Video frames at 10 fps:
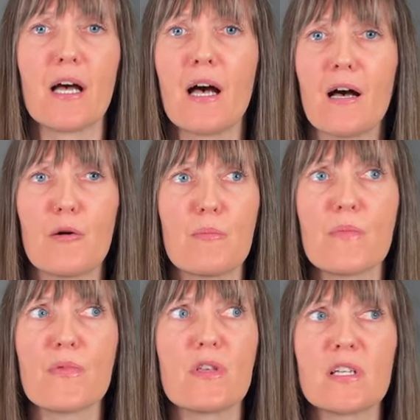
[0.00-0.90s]

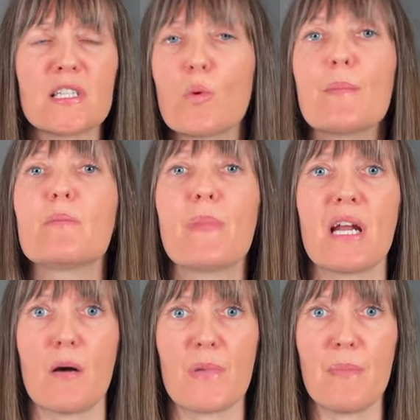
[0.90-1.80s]
Um, these women may
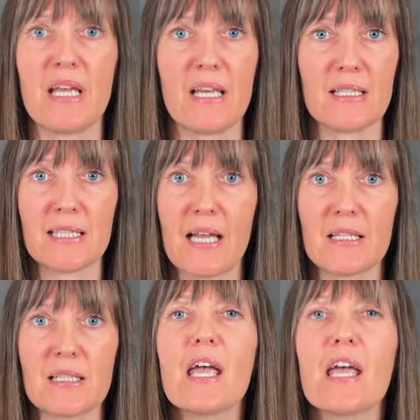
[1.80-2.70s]
not be making sense.